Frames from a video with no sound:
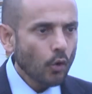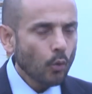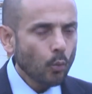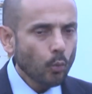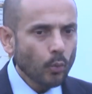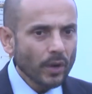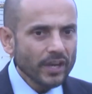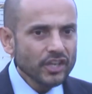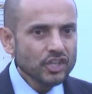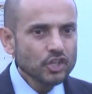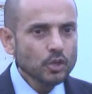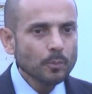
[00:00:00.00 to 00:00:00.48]

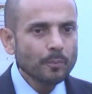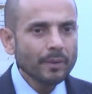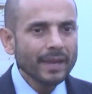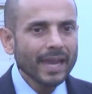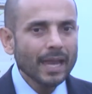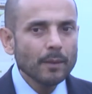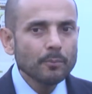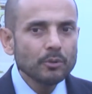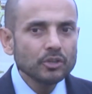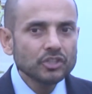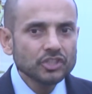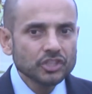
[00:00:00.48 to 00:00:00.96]
we should be
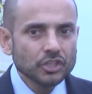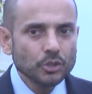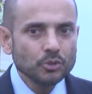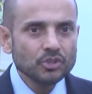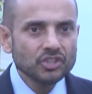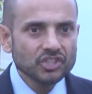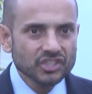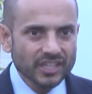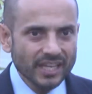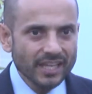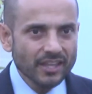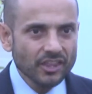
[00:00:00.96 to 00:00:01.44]
able to
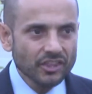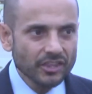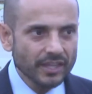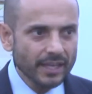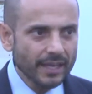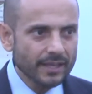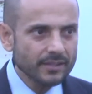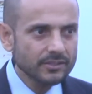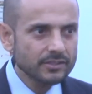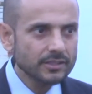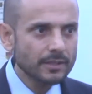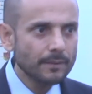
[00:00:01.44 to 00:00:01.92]
see
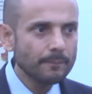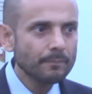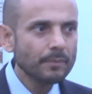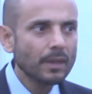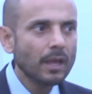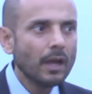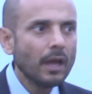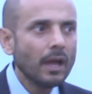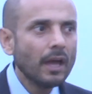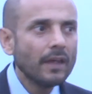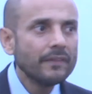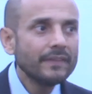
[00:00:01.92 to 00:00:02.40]
things.
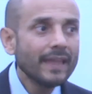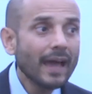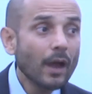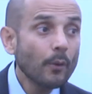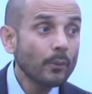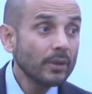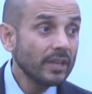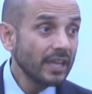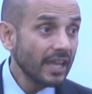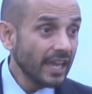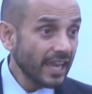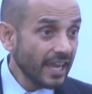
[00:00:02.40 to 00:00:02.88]

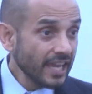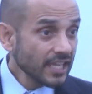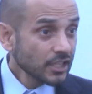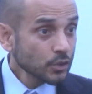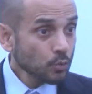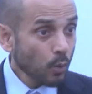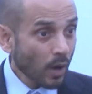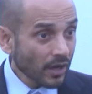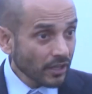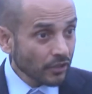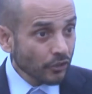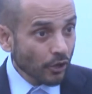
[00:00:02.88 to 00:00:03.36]
Now, in
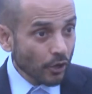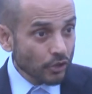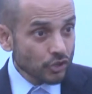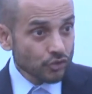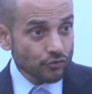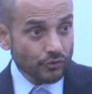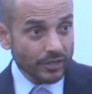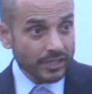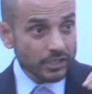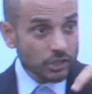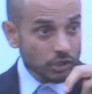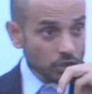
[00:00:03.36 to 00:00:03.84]
each one of those three